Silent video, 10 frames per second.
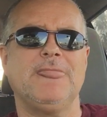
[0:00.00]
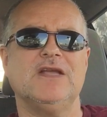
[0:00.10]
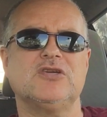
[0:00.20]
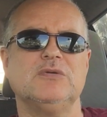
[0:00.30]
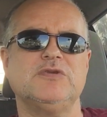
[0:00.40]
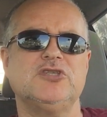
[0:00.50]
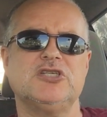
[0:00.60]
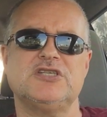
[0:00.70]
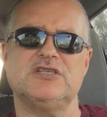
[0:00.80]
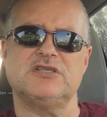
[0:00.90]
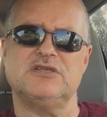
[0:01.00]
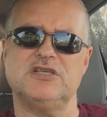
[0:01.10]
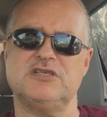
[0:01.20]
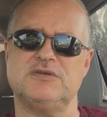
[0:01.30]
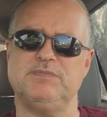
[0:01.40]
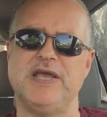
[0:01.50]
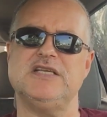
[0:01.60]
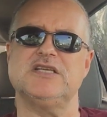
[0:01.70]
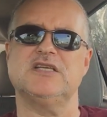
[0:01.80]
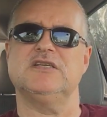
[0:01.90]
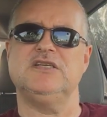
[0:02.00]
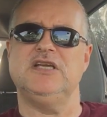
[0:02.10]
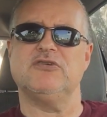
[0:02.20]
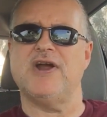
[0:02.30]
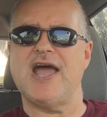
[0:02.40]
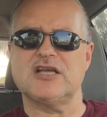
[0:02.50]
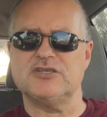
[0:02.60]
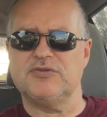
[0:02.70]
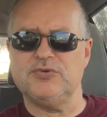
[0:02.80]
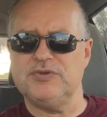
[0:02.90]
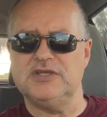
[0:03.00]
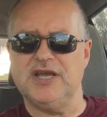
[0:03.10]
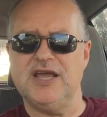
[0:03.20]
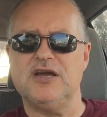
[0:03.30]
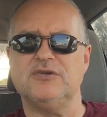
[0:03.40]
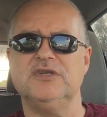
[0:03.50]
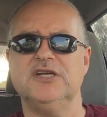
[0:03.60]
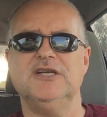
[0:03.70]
in terms of just this basic interaction through the down,